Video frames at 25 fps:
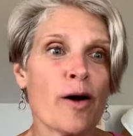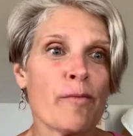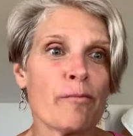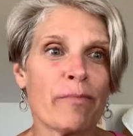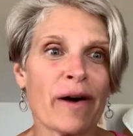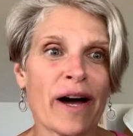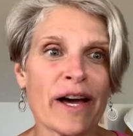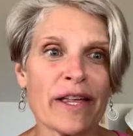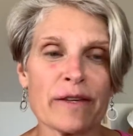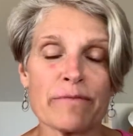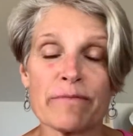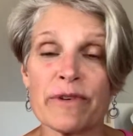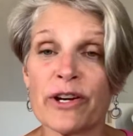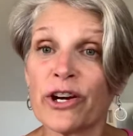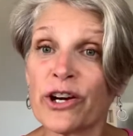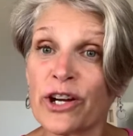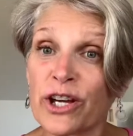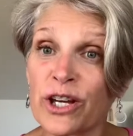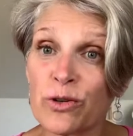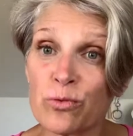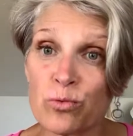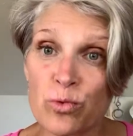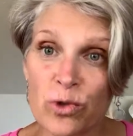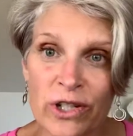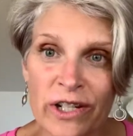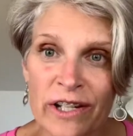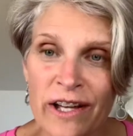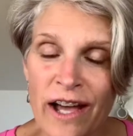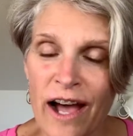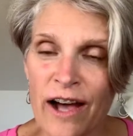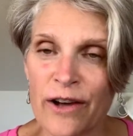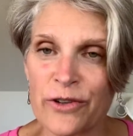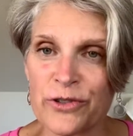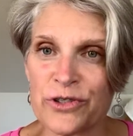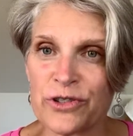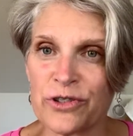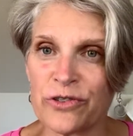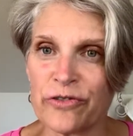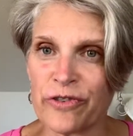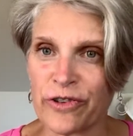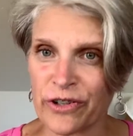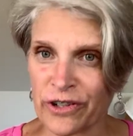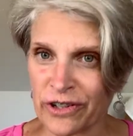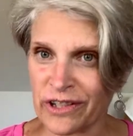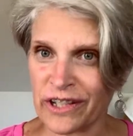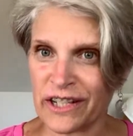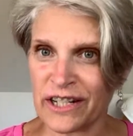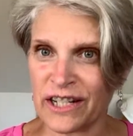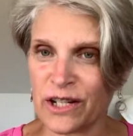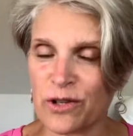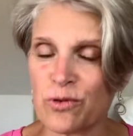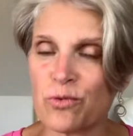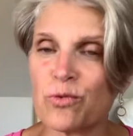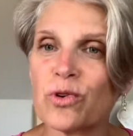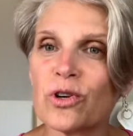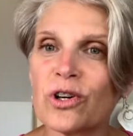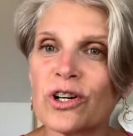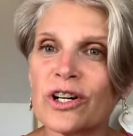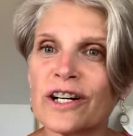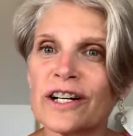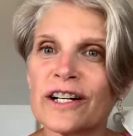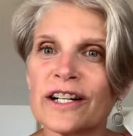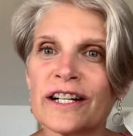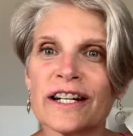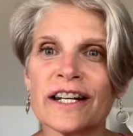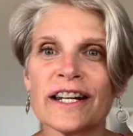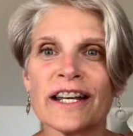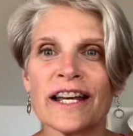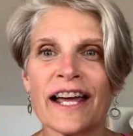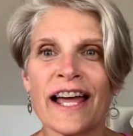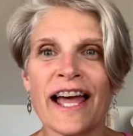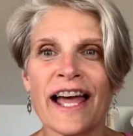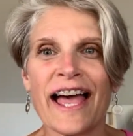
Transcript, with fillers: by the American Wood Council for cleaning wood,